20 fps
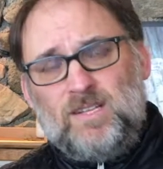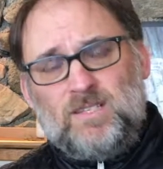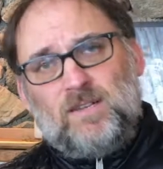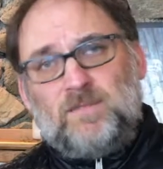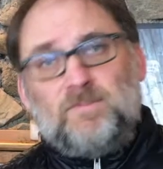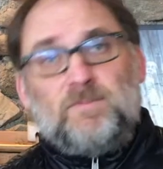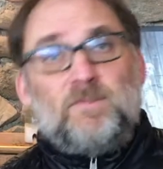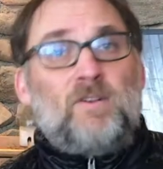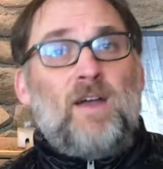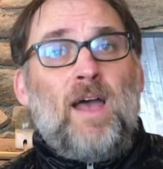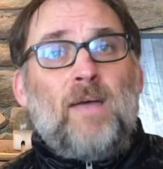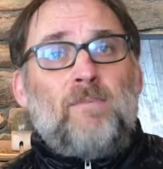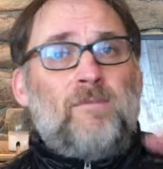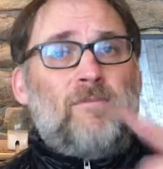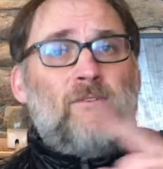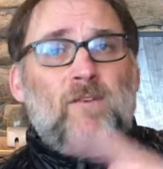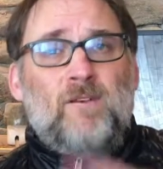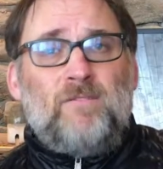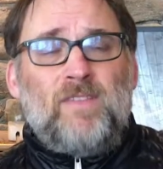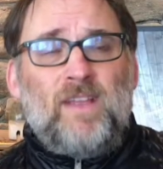Subscribe
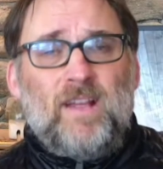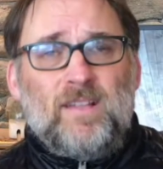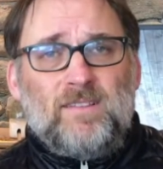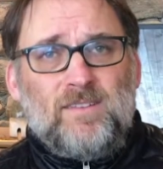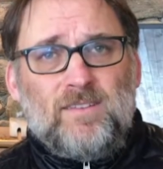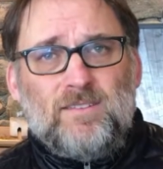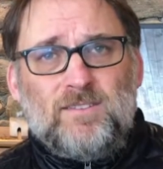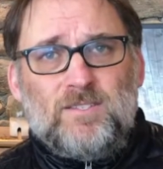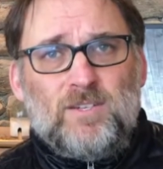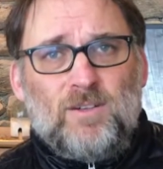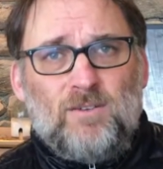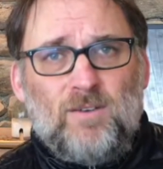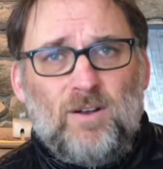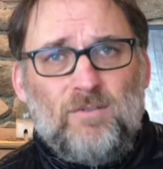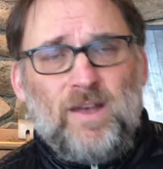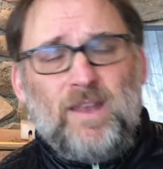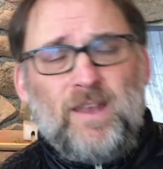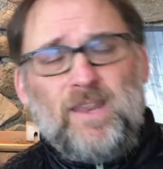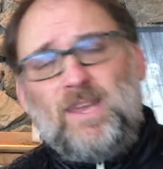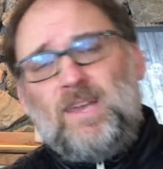if you have not done so
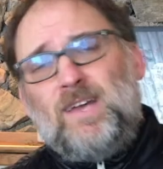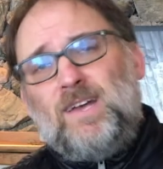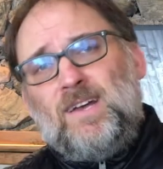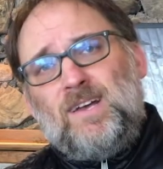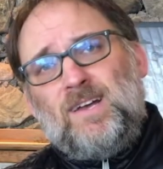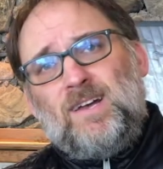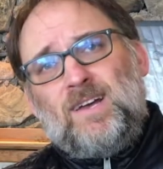already.